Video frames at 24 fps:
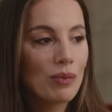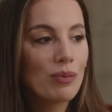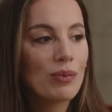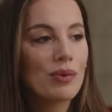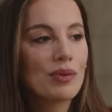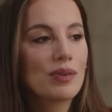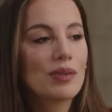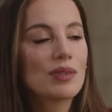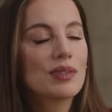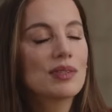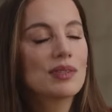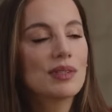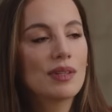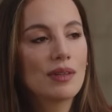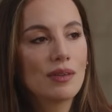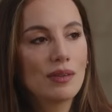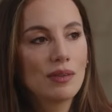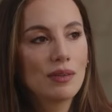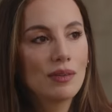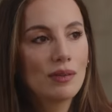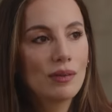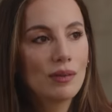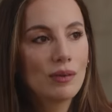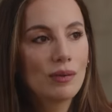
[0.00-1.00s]
We're
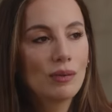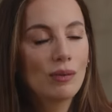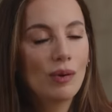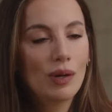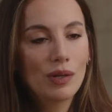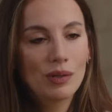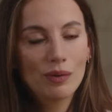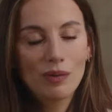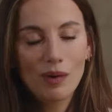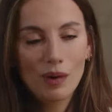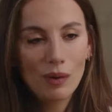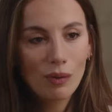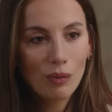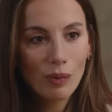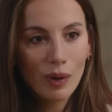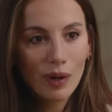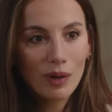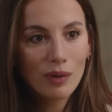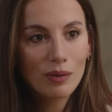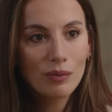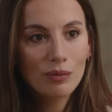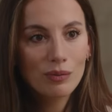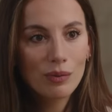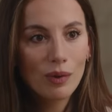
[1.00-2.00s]
still quite far
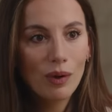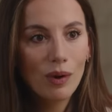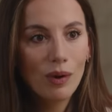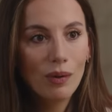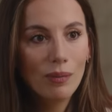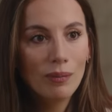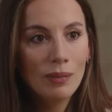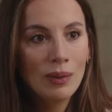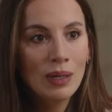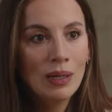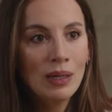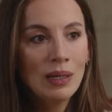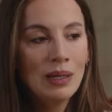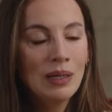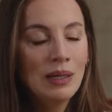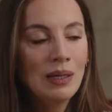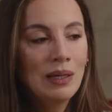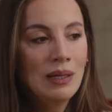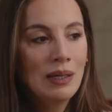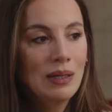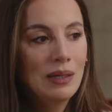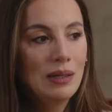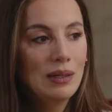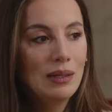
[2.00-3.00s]
away from
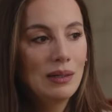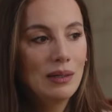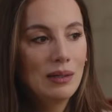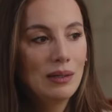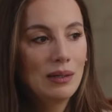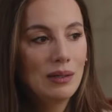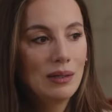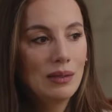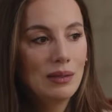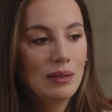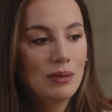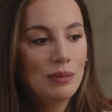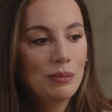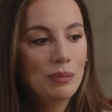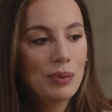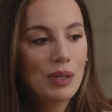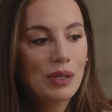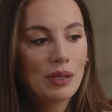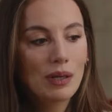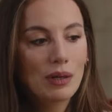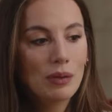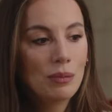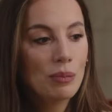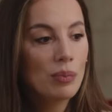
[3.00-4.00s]

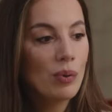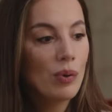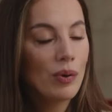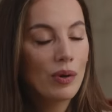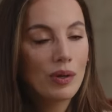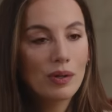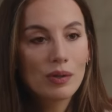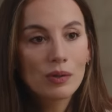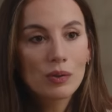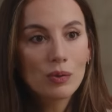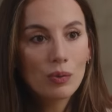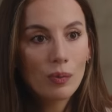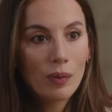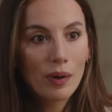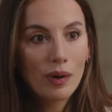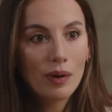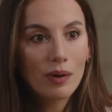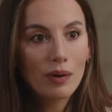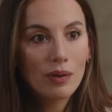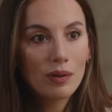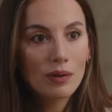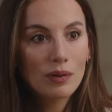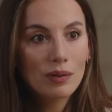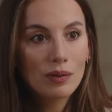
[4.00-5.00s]
being at a point
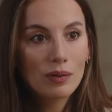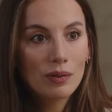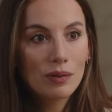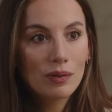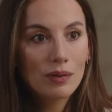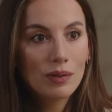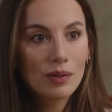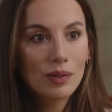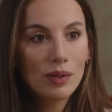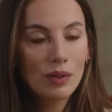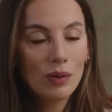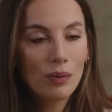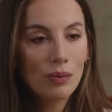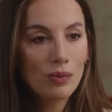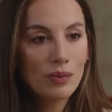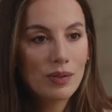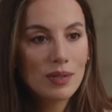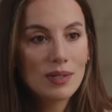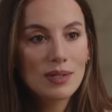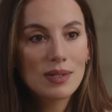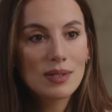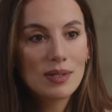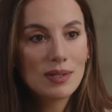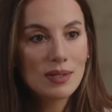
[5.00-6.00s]
where, you know,
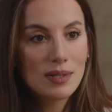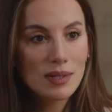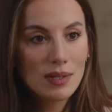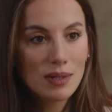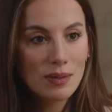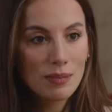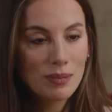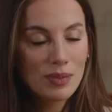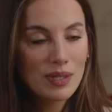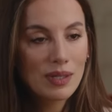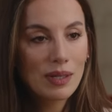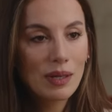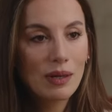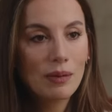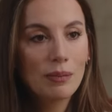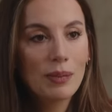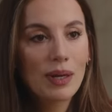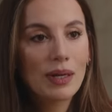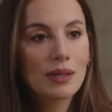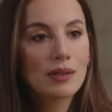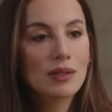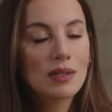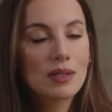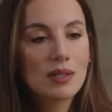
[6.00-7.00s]
these systems can
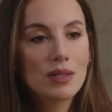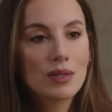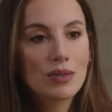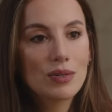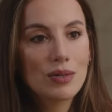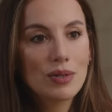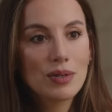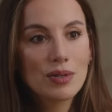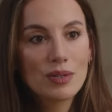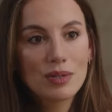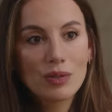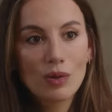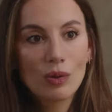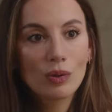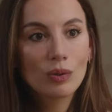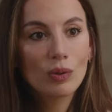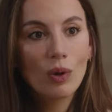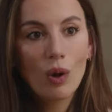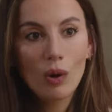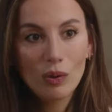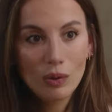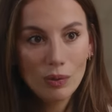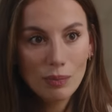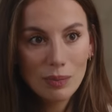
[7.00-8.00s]
make decisions
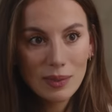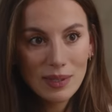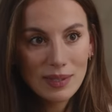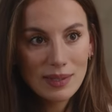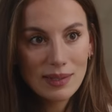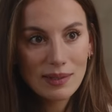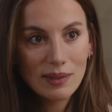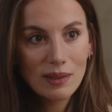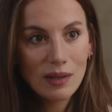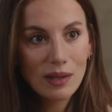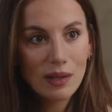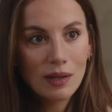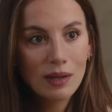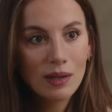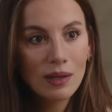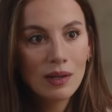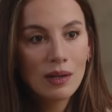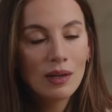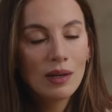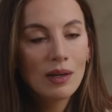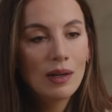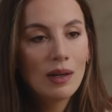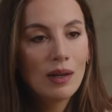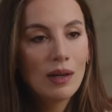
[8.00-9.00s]
autonomously
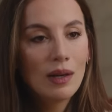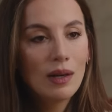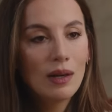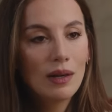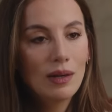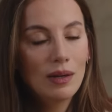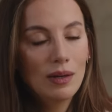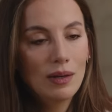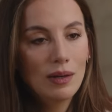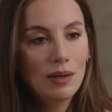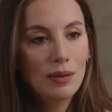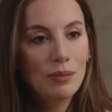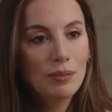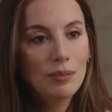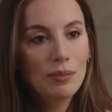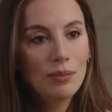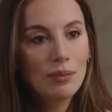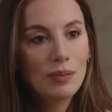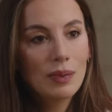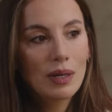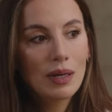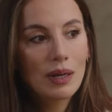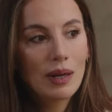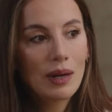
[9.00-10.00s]

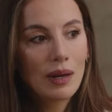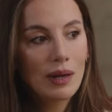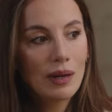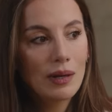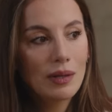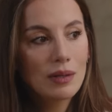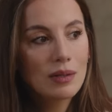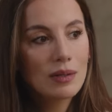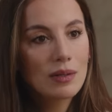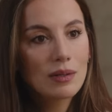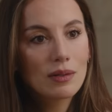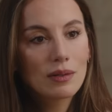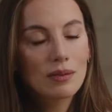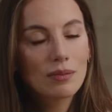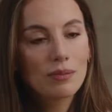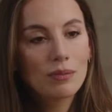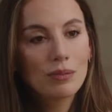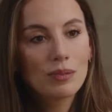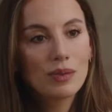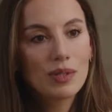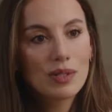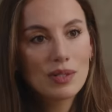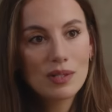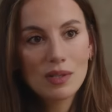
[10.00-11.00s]
and
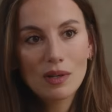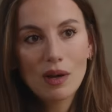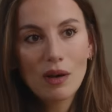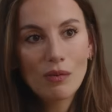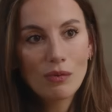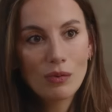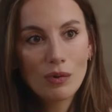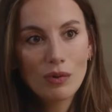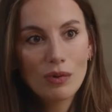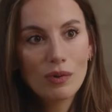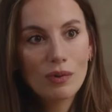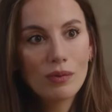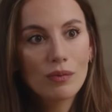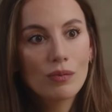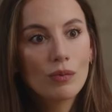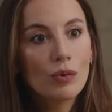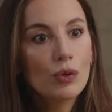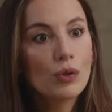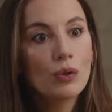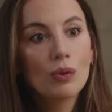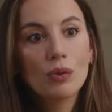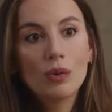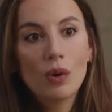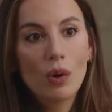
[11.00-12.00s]
discover new